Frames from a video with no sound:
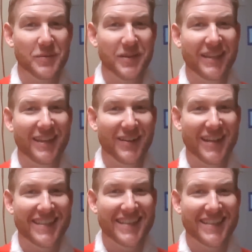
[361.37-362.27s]
really
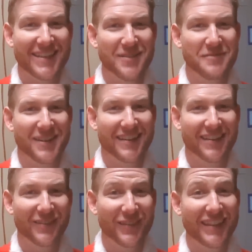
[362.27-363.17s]
great sense of humor.
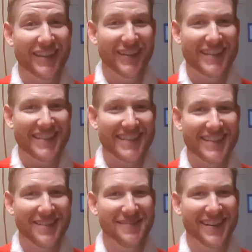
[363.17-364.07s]
Really great sense
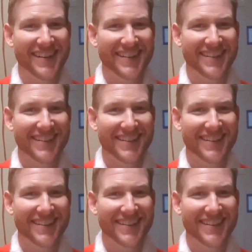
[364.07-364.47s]
of humor.